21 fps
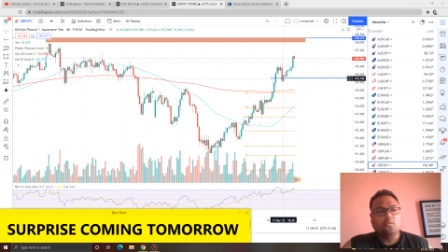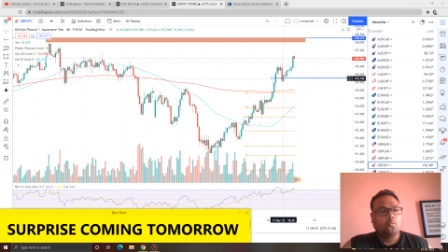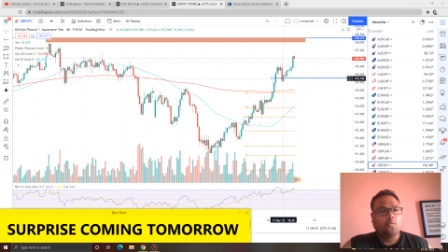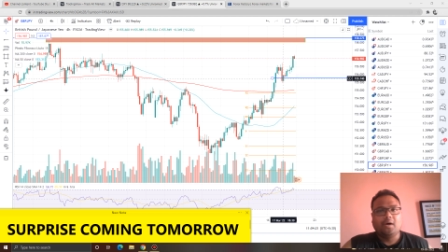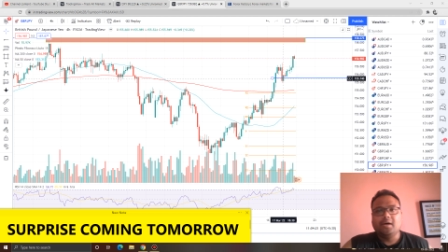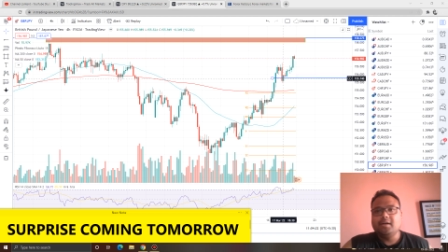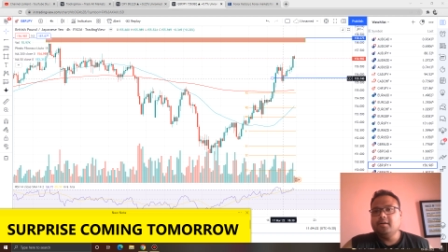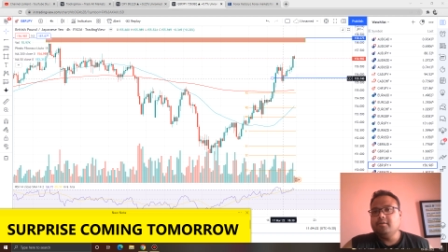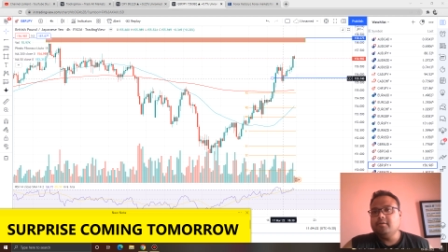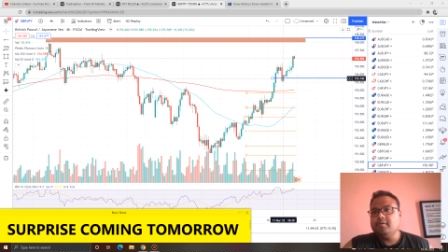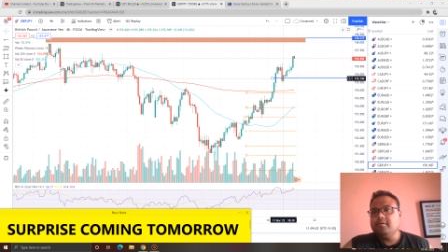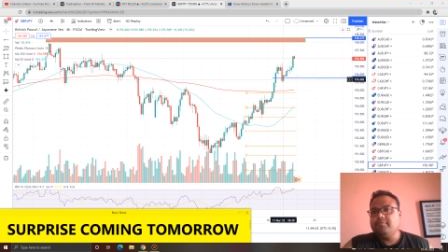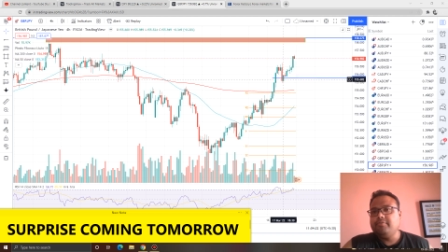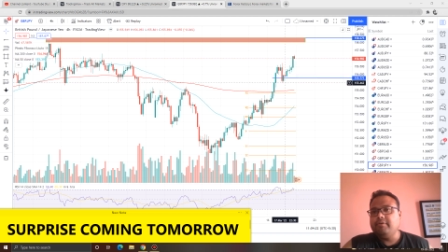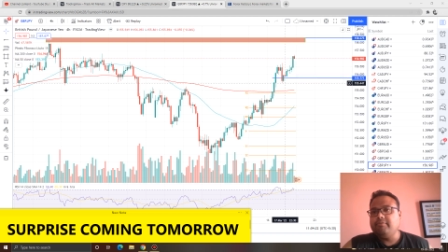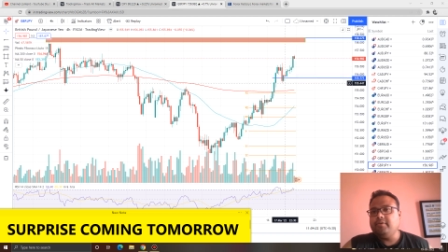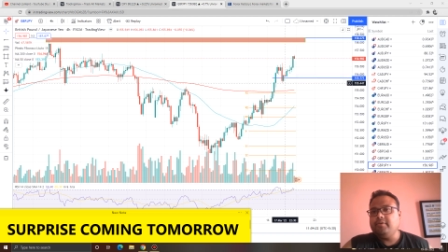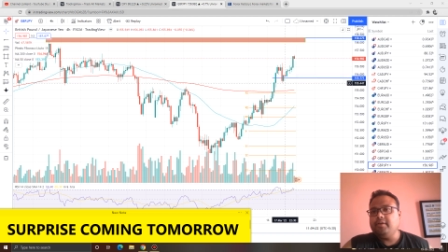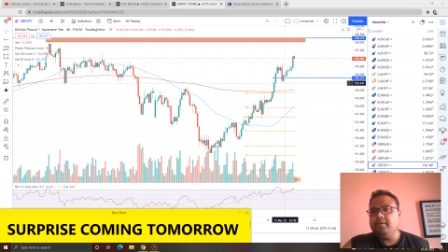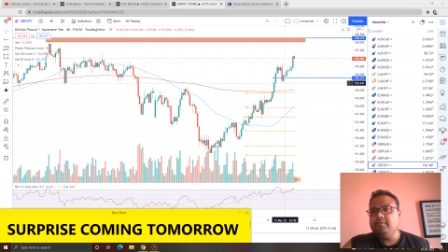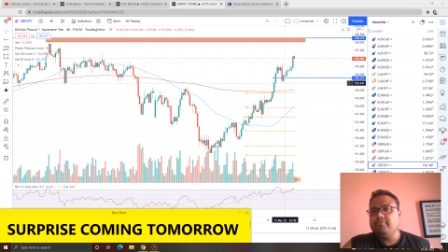
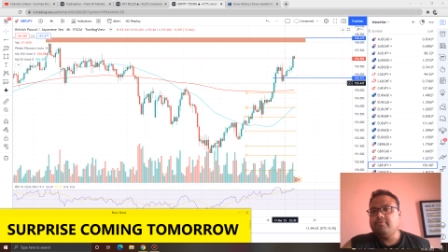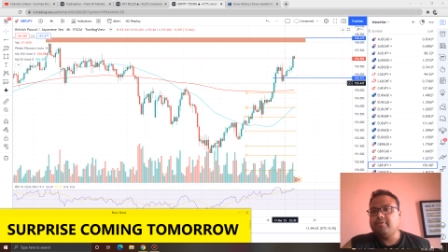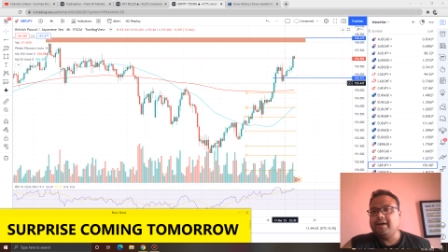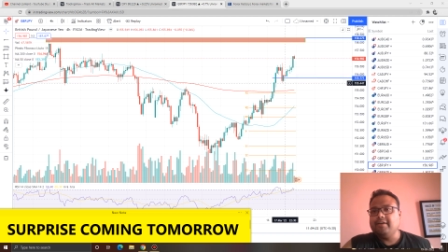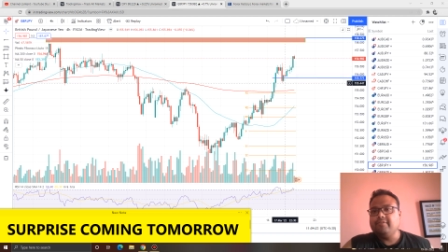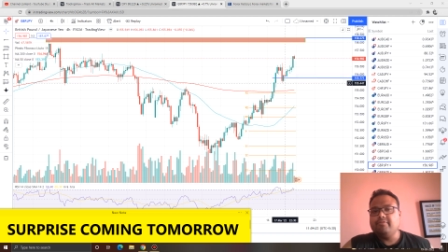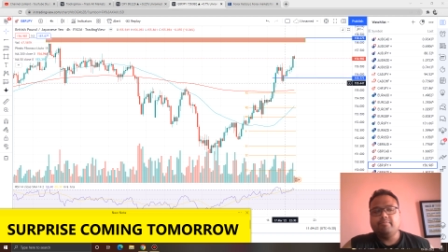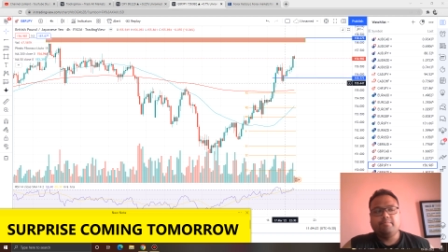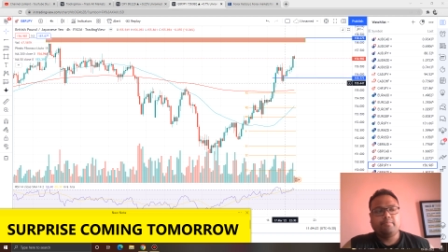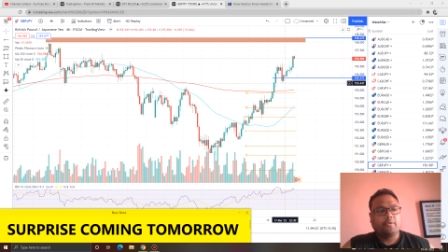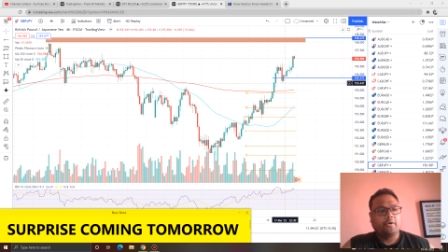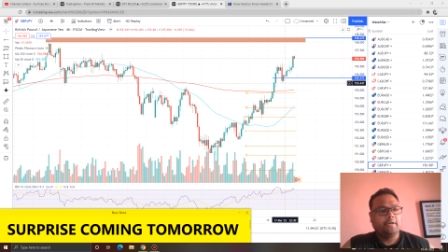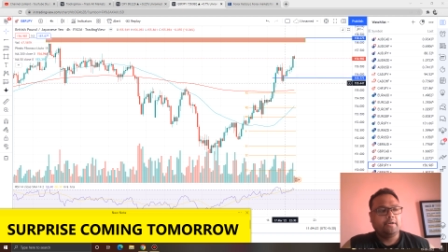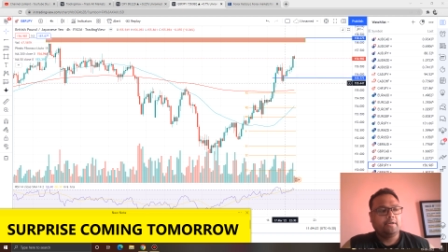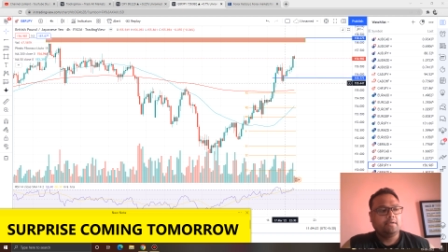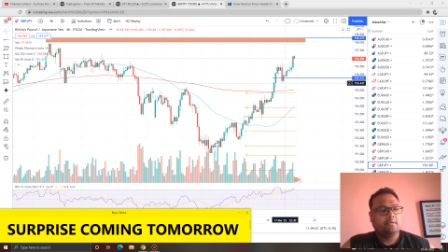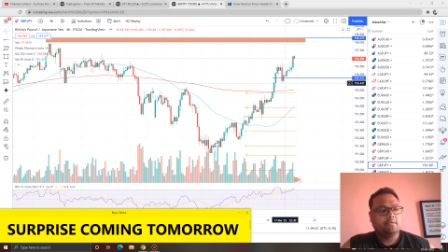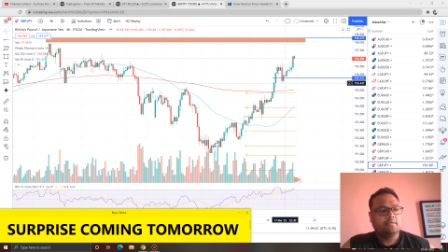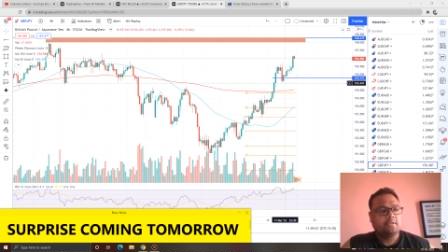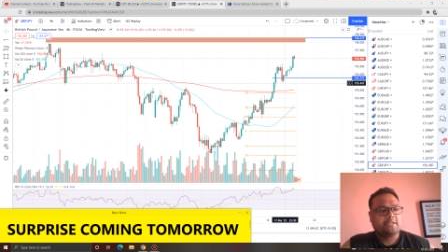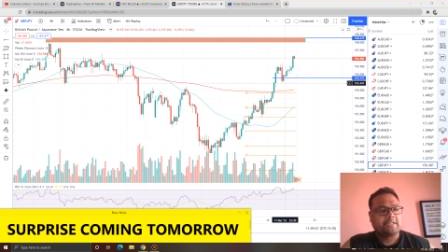
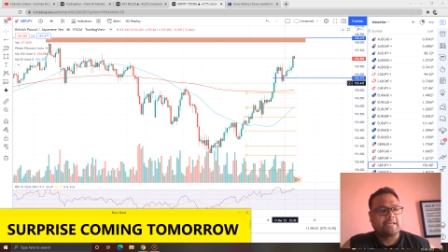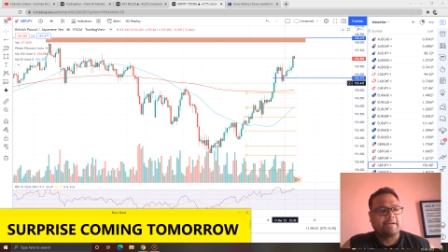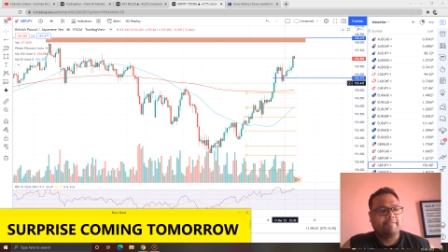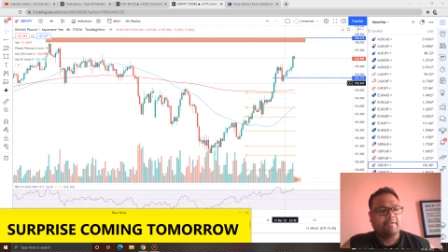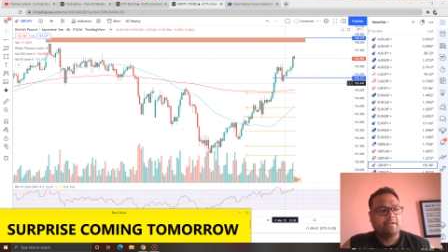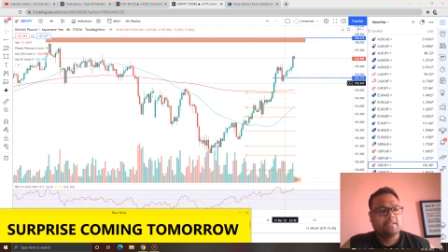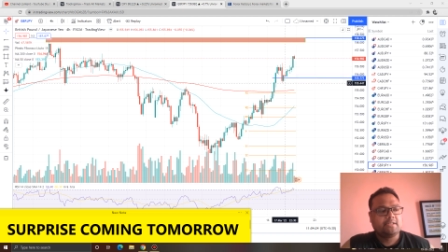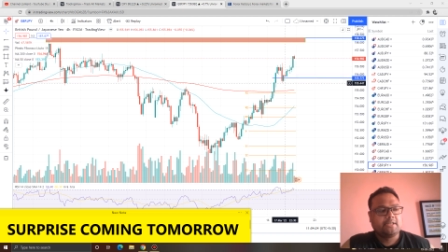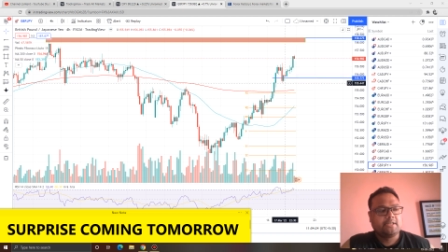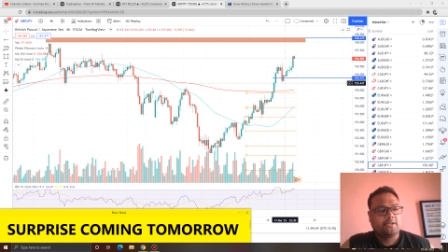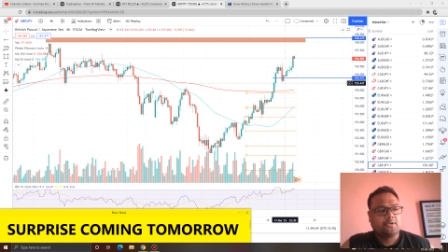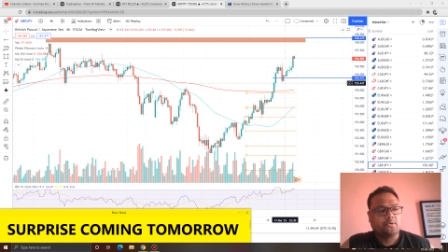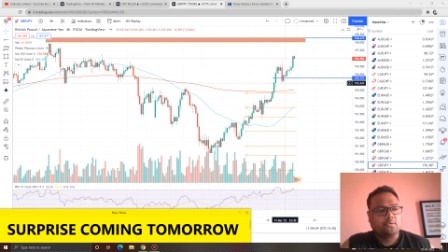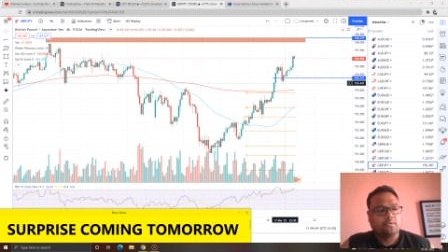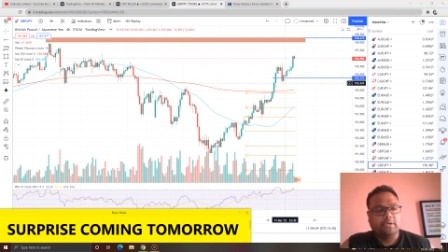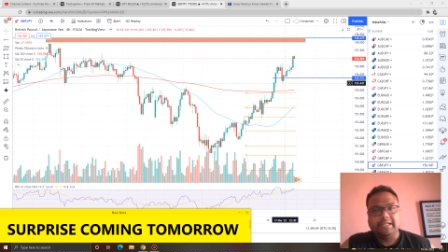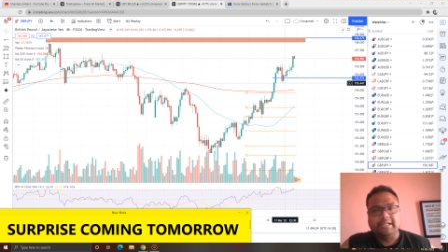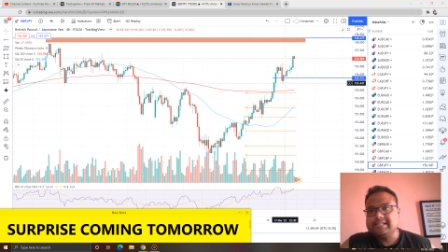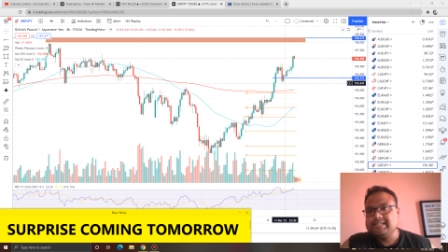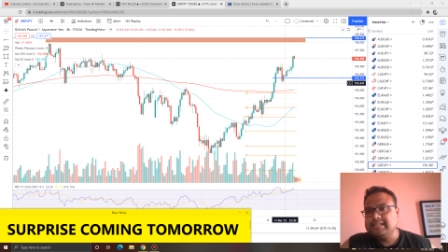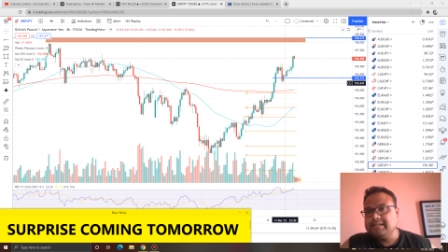155.70.
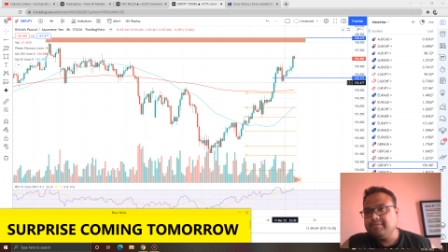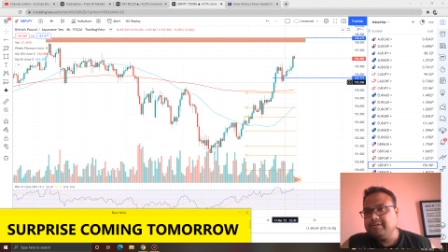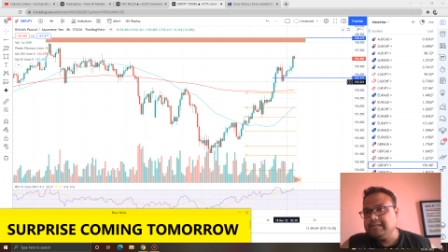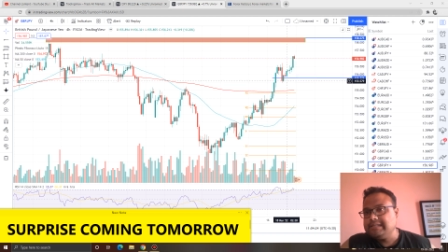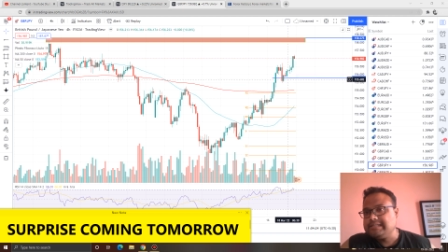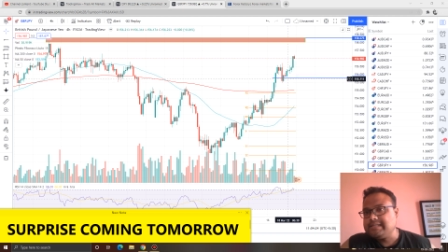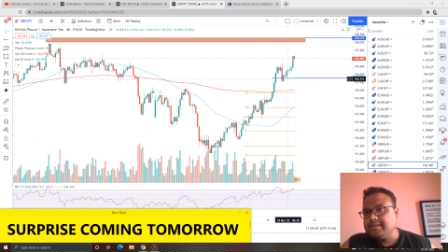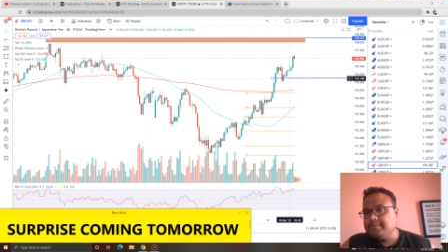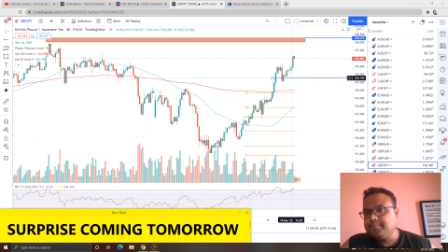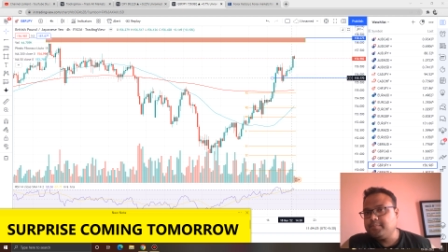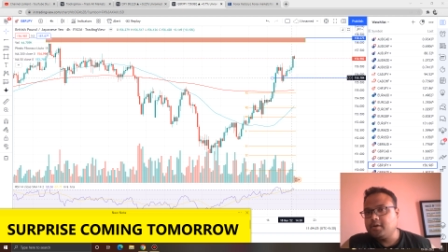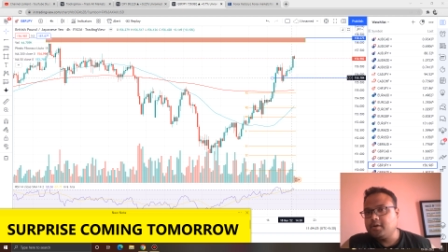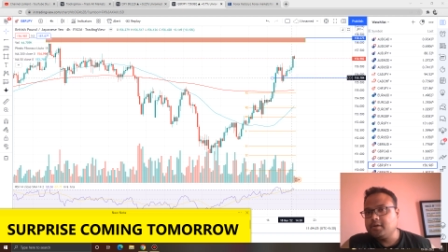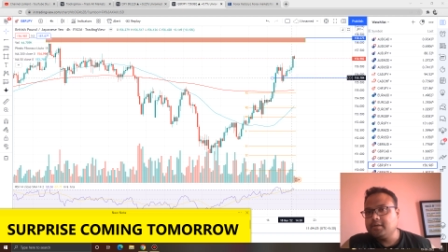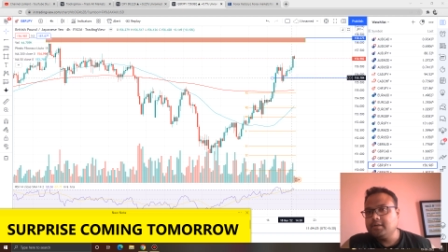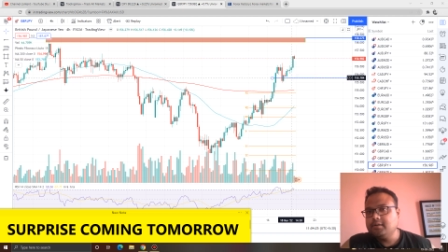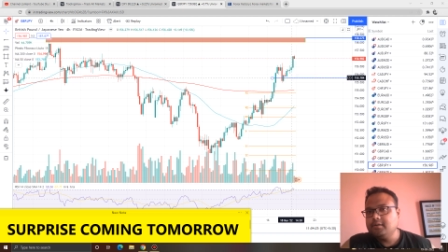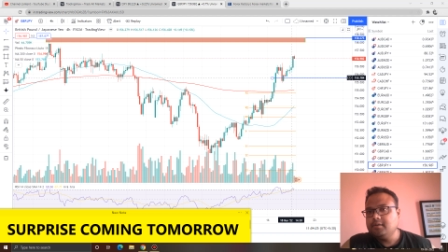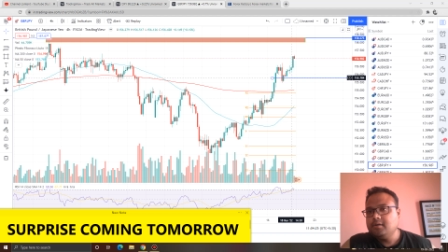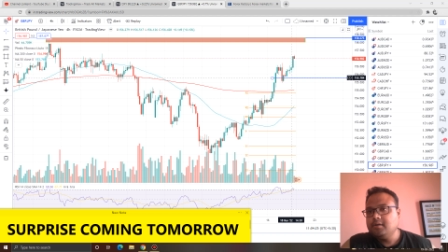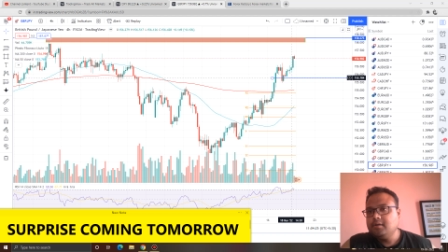This level is
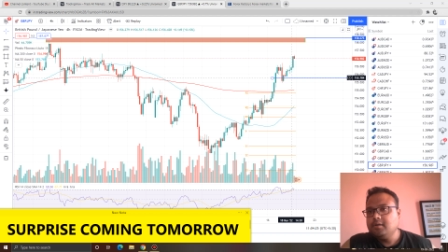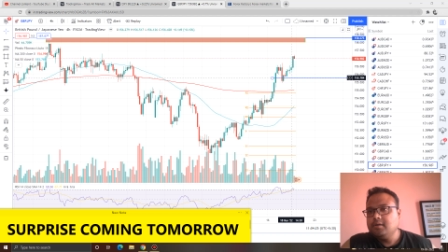important.